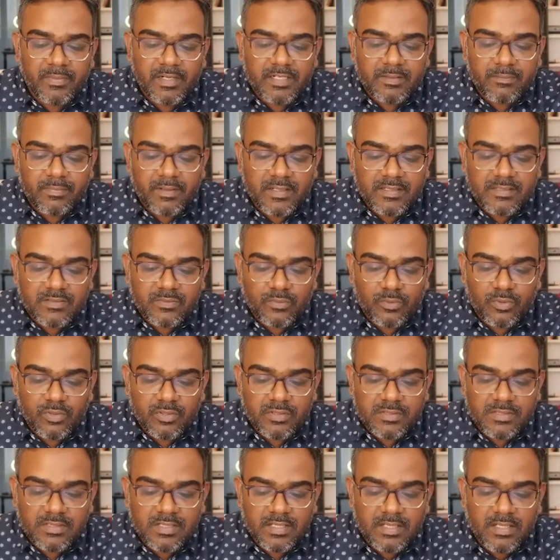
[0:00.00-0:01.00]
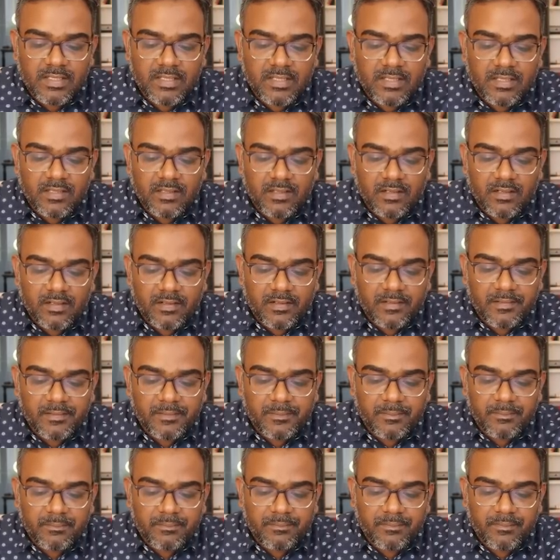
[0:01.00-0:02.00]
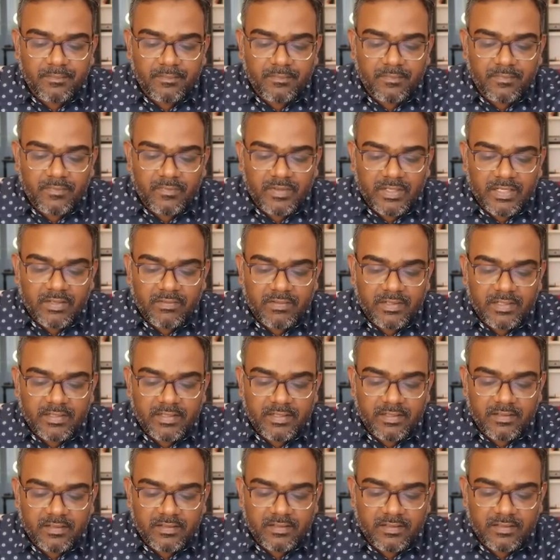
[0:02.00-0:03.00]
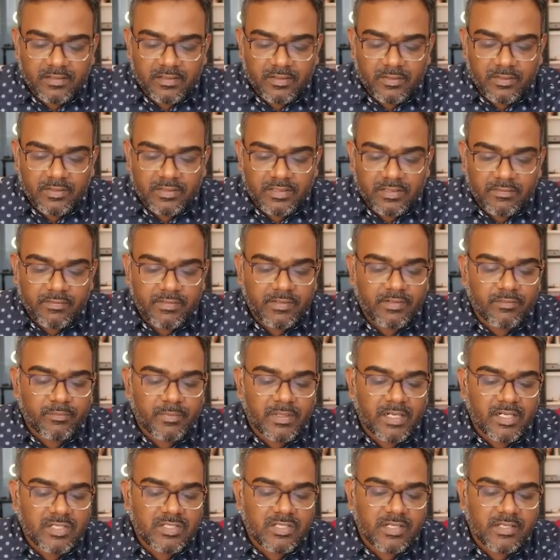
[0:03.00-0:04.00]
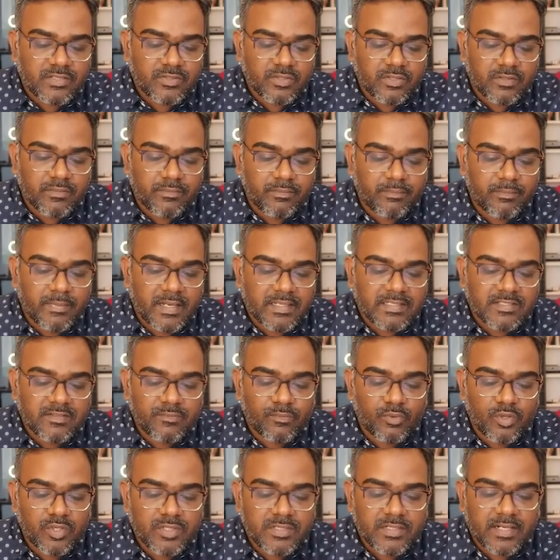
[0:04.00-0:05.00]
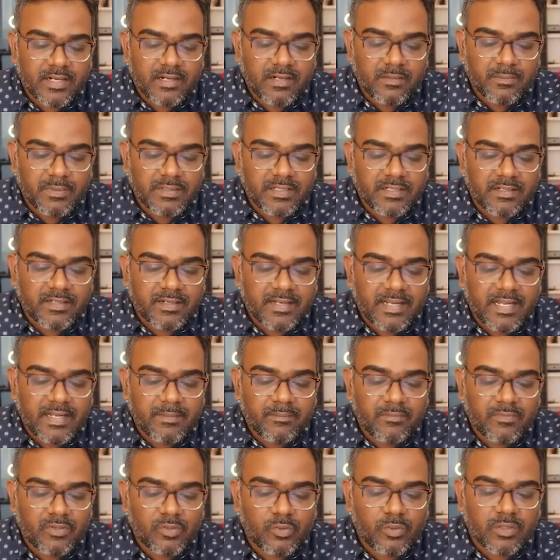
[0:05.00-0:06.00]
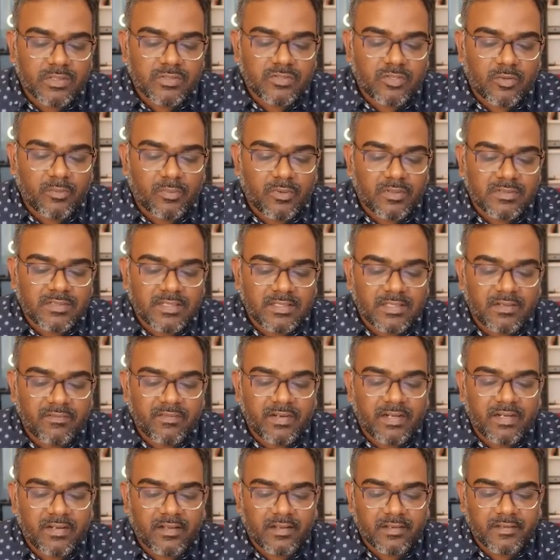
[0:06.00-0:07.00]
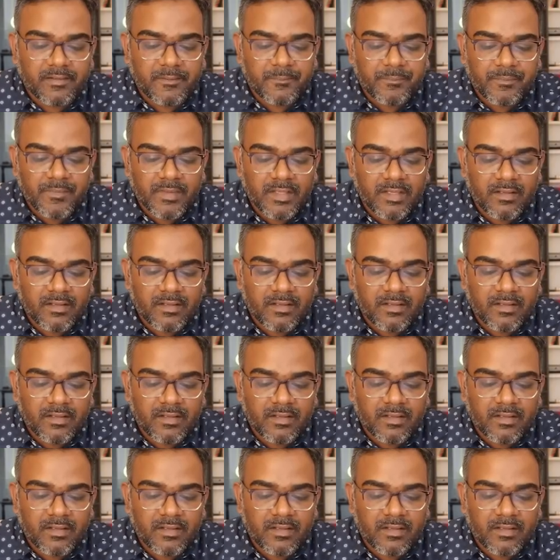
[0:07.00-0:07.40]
Medplus was we covered it here on 13th of March. I saw a massive bullish candle, but then it came, took a stop loss, and then went higher.